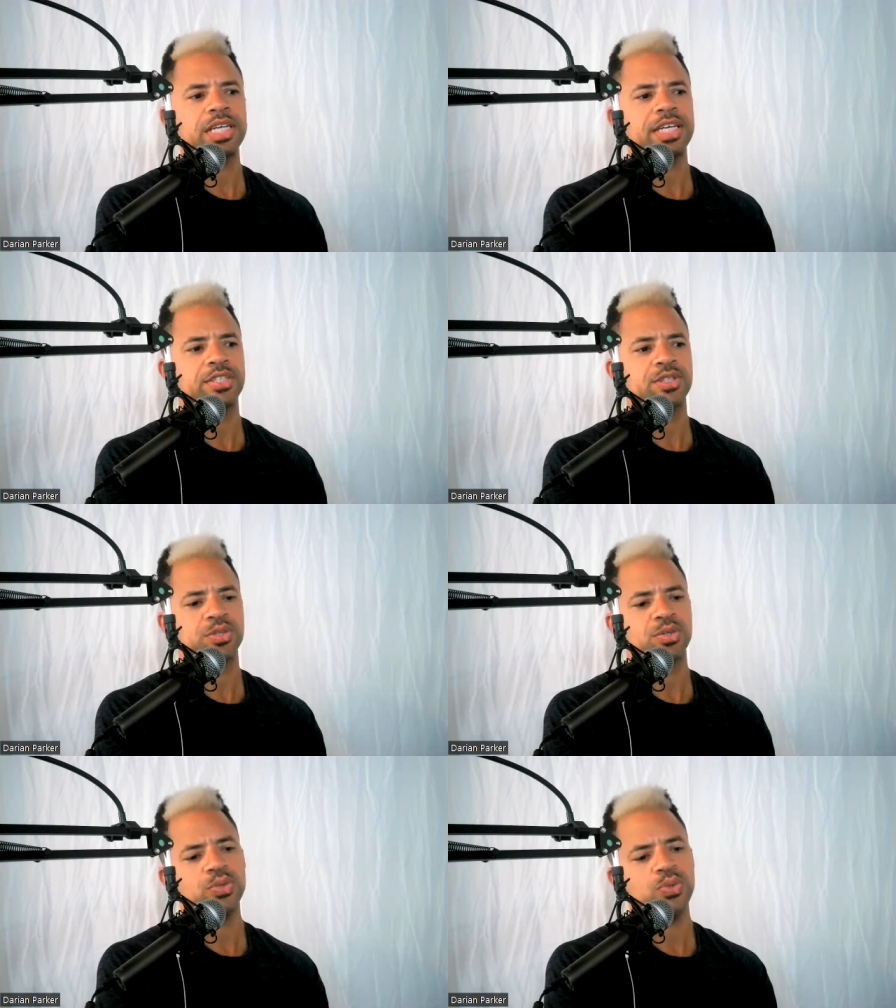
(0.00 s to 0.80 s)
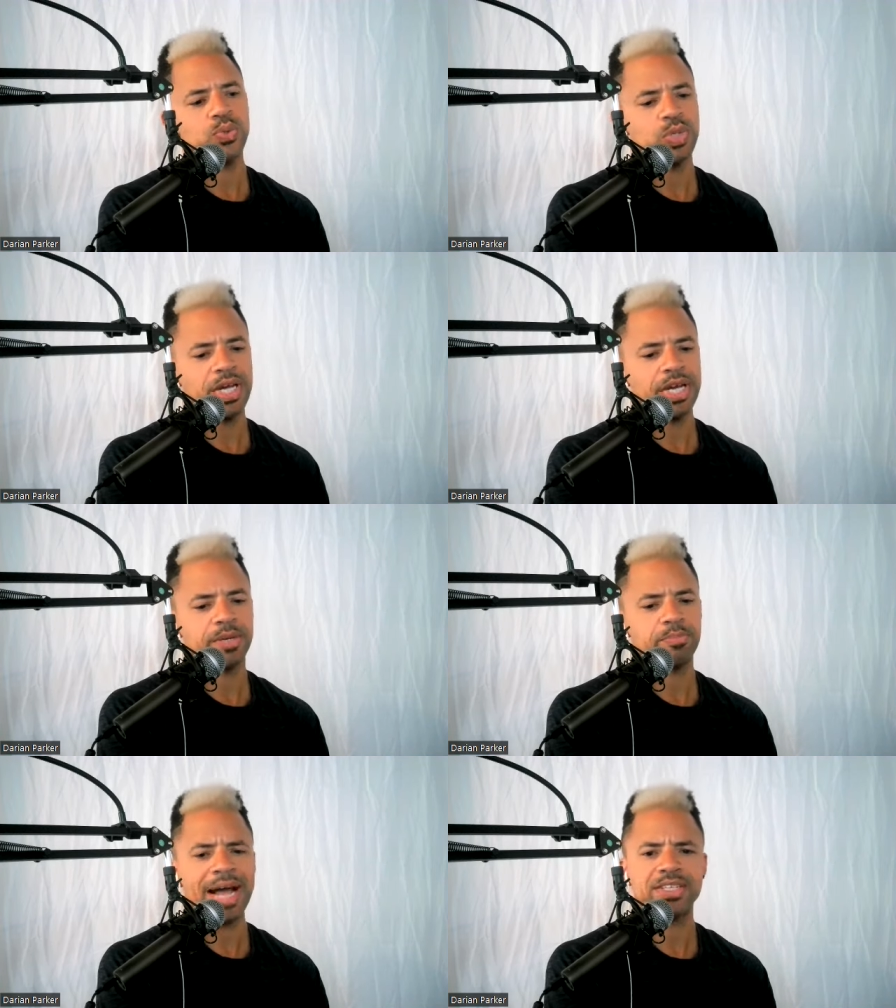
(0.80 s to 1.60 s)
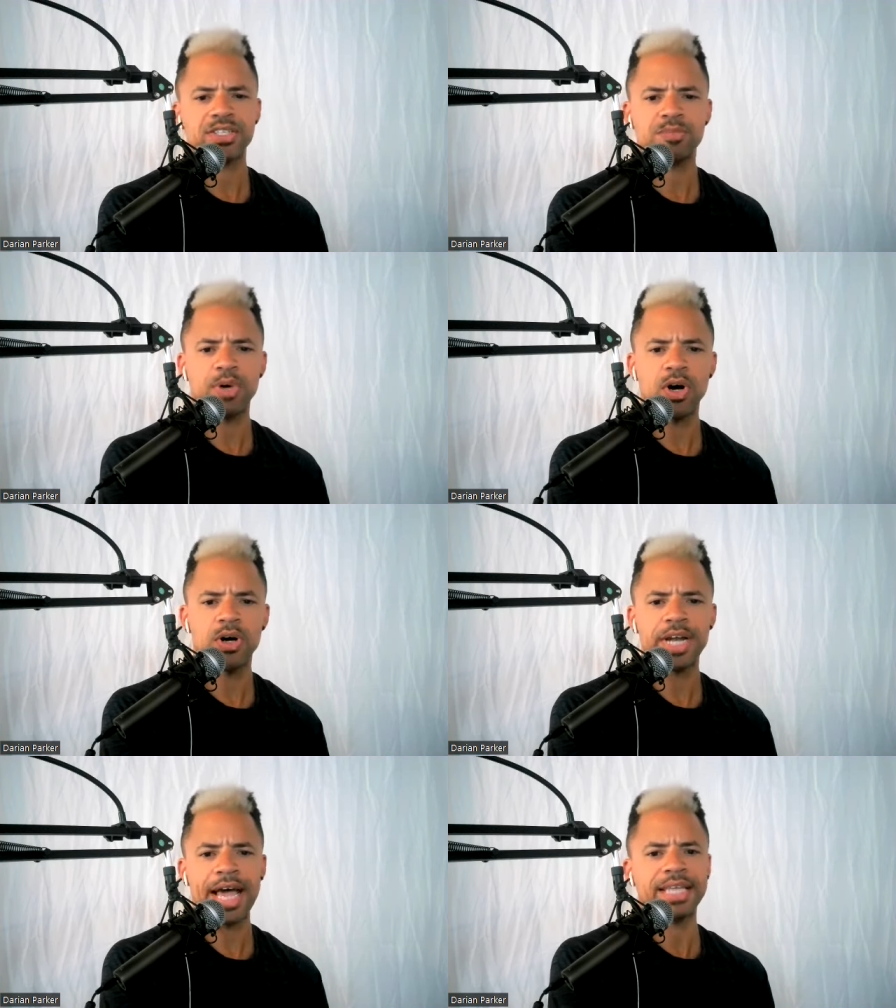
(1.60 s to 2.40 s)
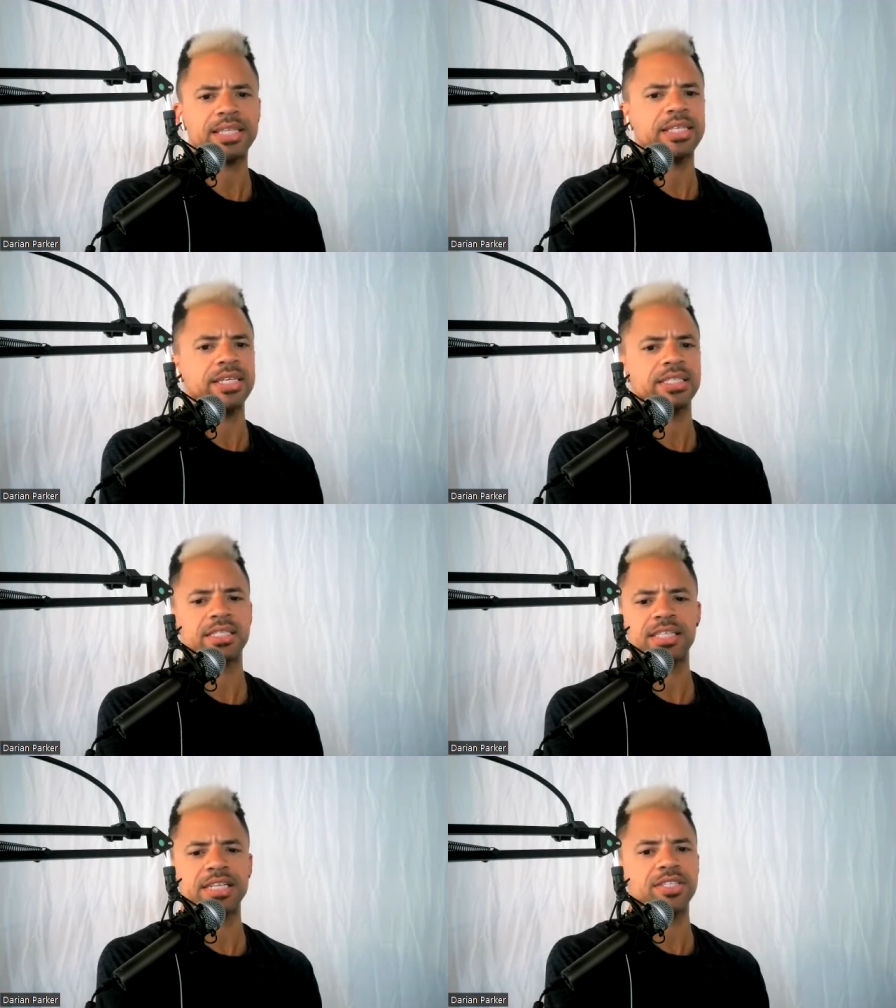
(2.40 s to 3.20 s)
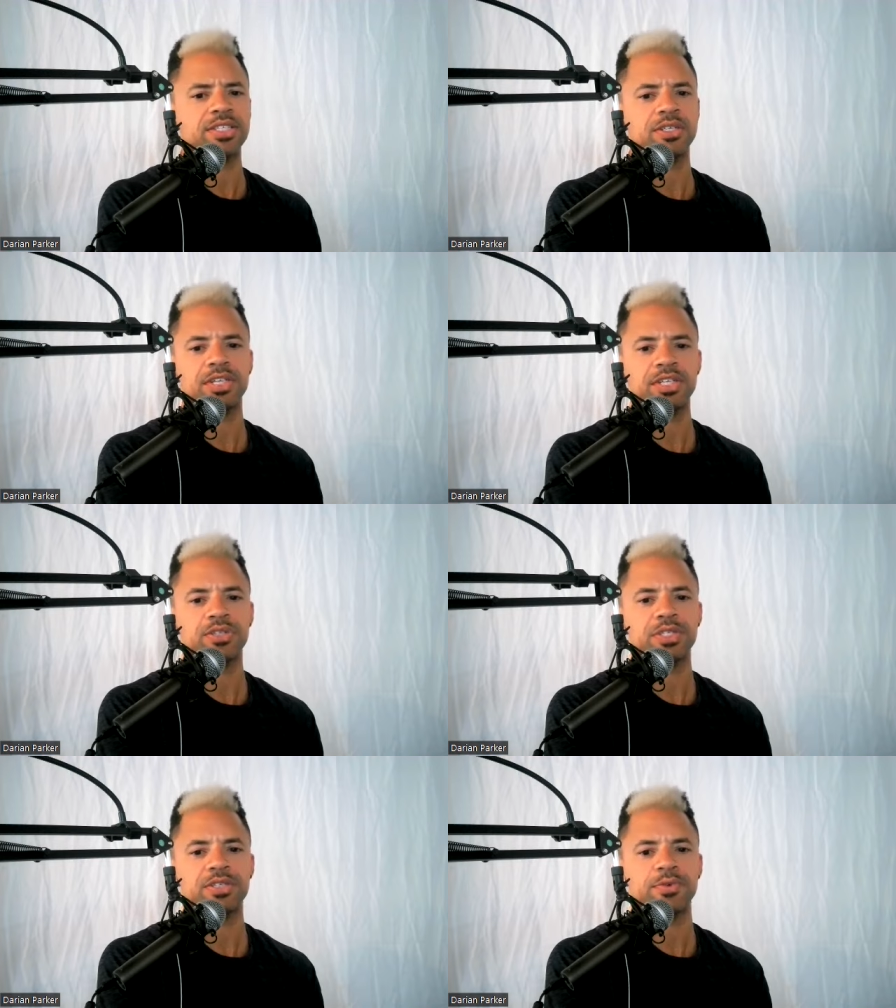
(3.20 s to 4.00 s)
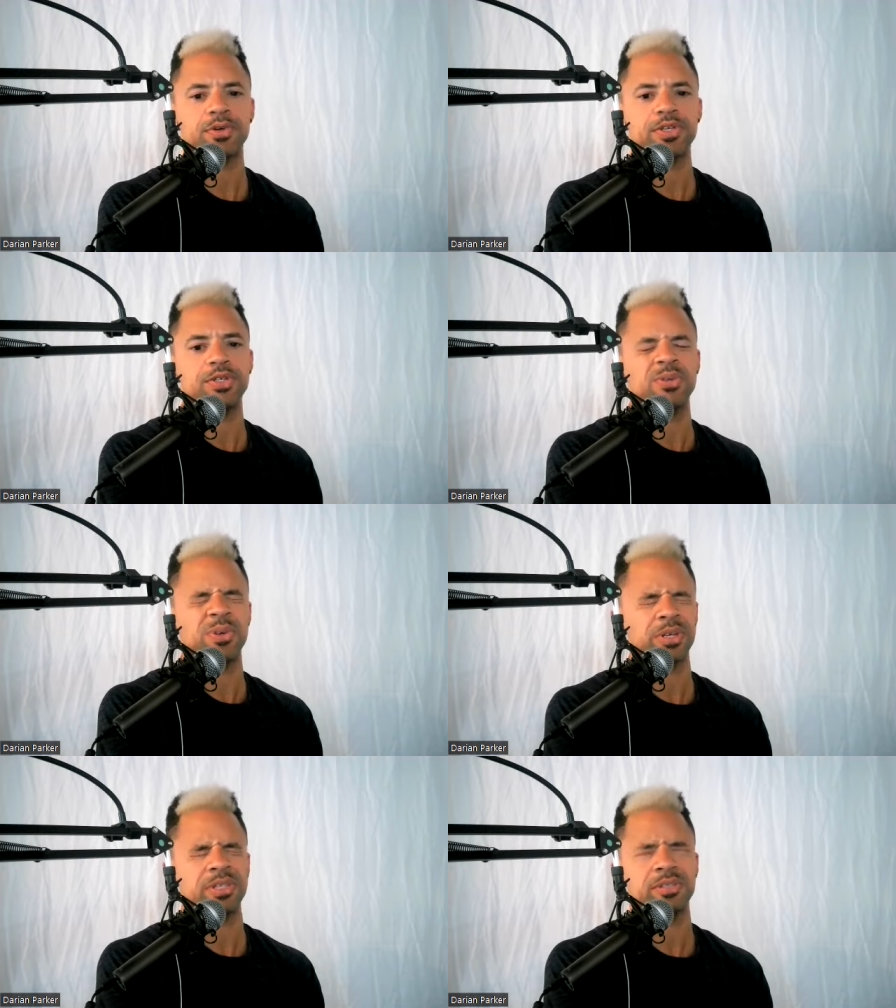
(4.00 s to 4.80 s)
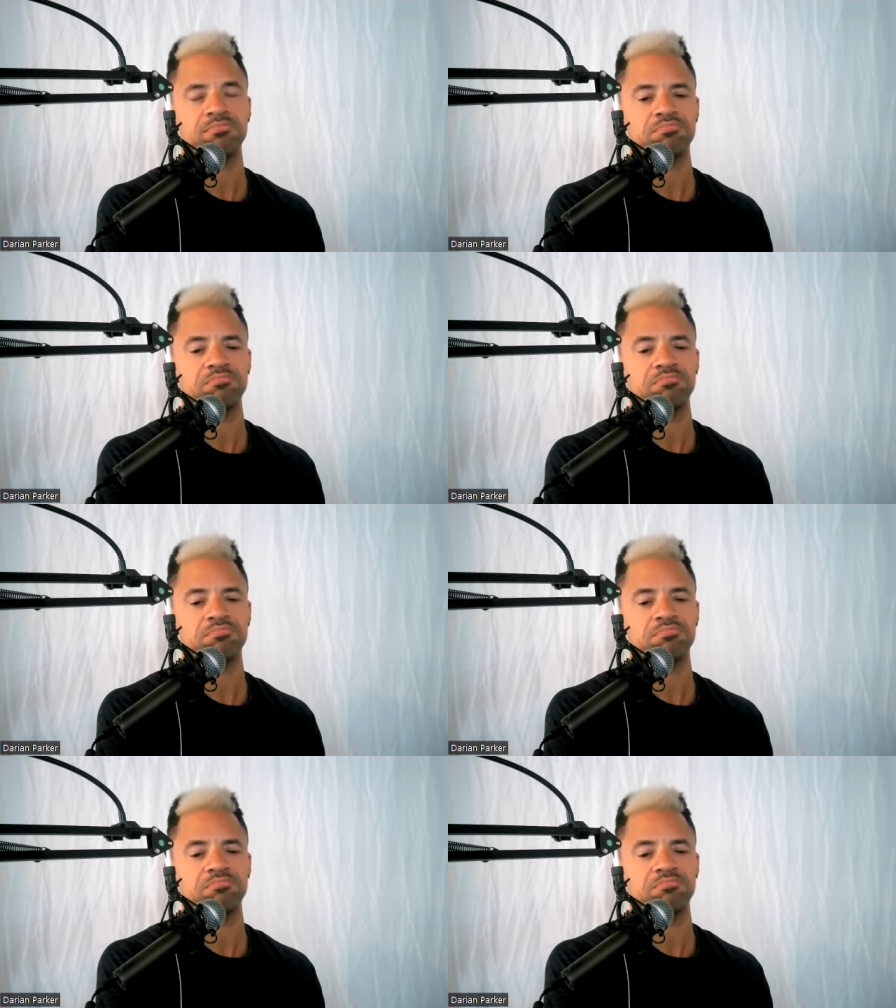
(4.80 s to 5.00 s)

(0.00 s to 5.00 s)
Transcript: a link to like basketball and athletes is that still an interest for you or